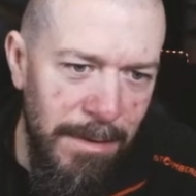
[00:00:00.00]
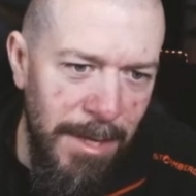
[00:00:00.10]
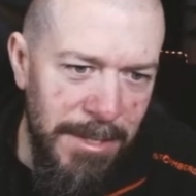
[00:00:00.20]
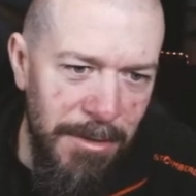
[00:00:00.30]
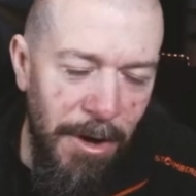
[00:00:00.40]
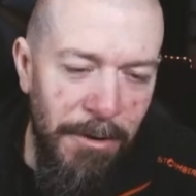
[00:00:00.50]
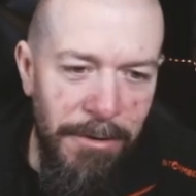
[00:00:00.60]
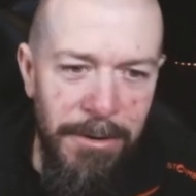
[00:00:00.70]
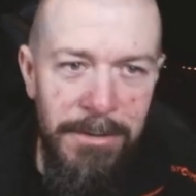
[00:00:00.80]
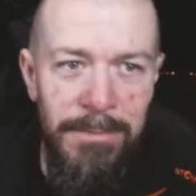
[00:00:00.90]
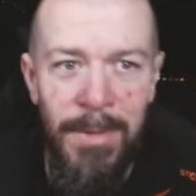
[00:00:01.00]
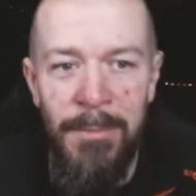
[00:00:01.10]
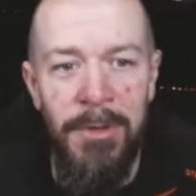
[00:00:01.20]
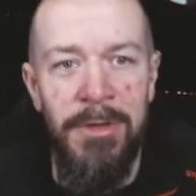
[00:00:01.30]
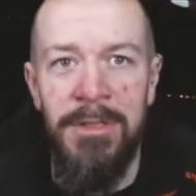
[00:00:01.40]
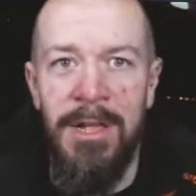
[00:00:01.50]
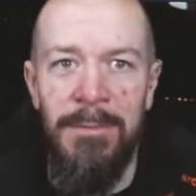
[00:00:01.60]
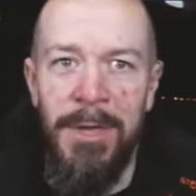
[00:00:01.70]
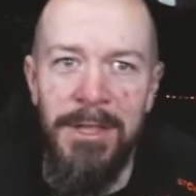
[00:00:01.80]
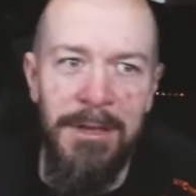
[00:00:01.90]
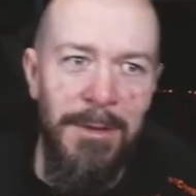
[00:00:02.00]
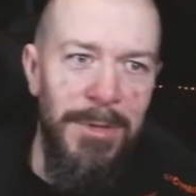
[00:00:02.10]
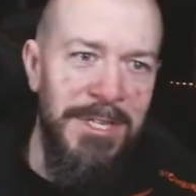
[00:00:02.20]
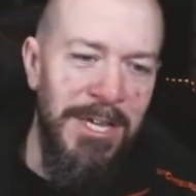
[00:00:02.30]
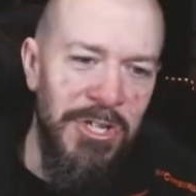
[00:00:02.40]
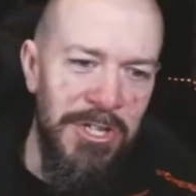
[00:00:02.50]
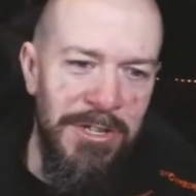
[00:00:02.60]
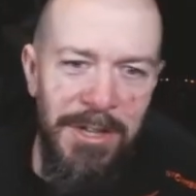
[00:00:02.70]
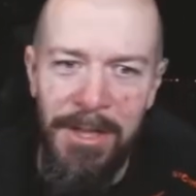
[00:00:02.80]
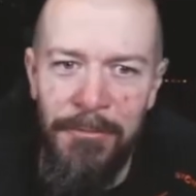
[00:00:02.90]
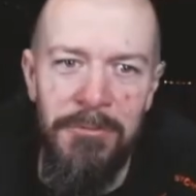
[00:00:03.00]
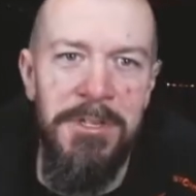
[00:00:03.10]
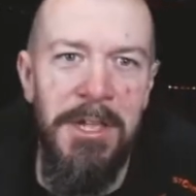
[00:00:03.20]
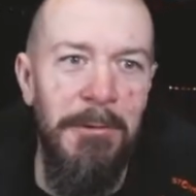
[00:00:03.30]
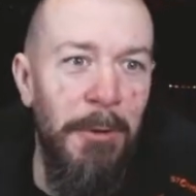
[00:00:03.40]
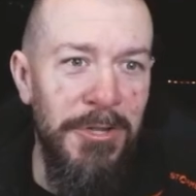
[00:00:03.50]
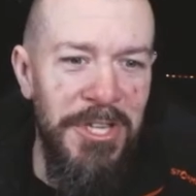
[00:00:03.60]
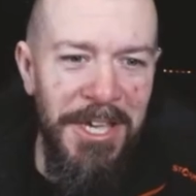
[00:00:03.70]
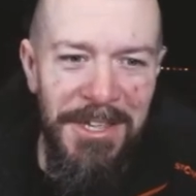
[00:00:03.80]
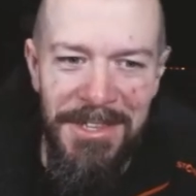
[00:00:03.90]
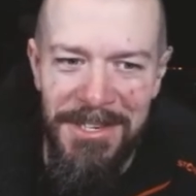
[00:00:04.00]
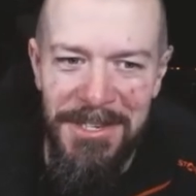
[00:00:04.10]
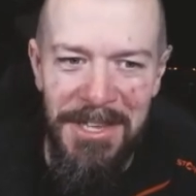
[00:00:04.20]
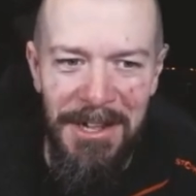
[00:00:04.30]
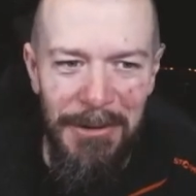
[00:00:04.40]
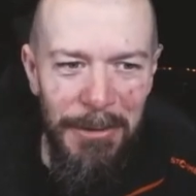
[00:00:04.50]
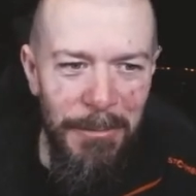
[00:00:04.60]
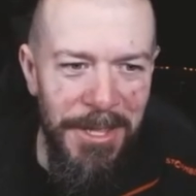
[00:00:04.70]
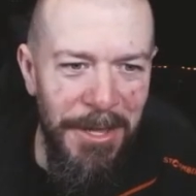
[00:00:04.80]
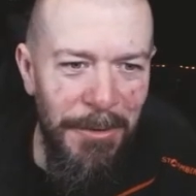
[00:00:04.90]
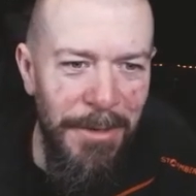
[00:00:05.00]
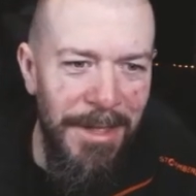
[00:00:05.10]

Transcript: a star or not. Maybe you can tell me in the comment section if you're still watching this long video.